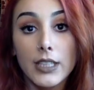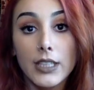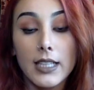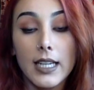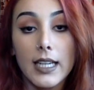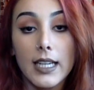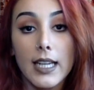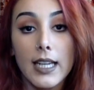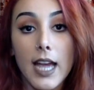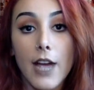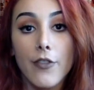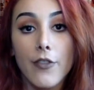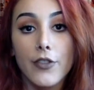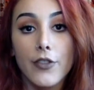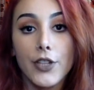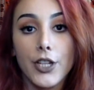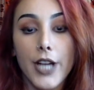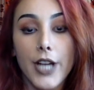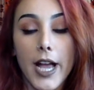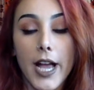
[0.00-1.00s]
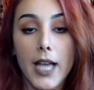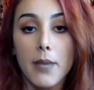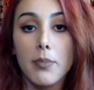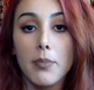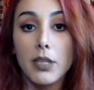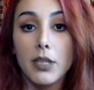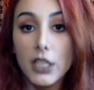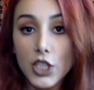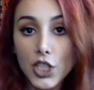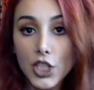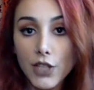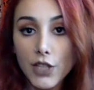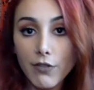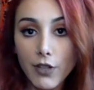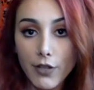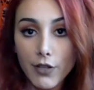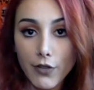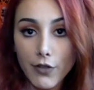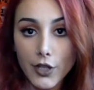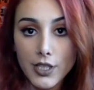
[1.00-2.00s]
like after I bleached it for
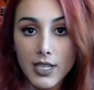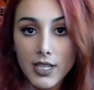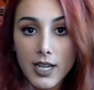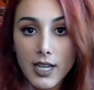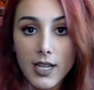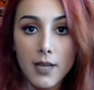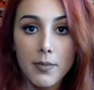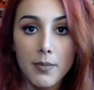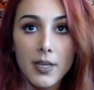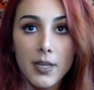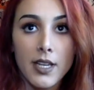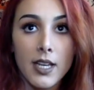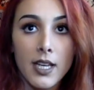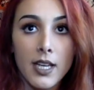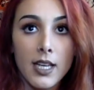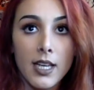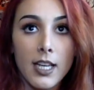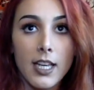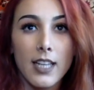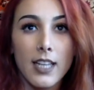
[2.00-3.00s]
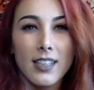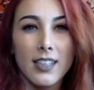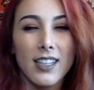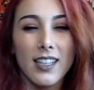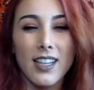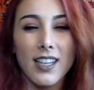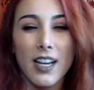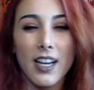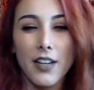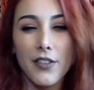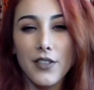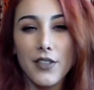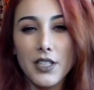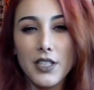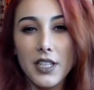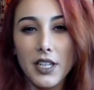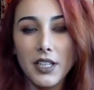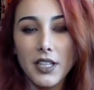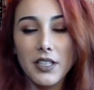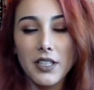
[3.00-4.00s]
the first time and like kind of a
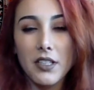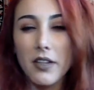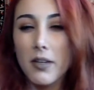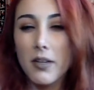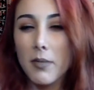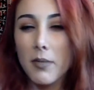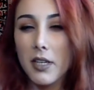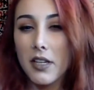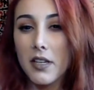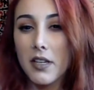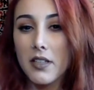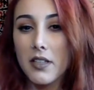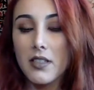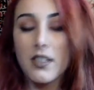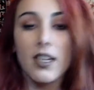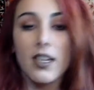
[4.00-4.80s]
second time, I guess.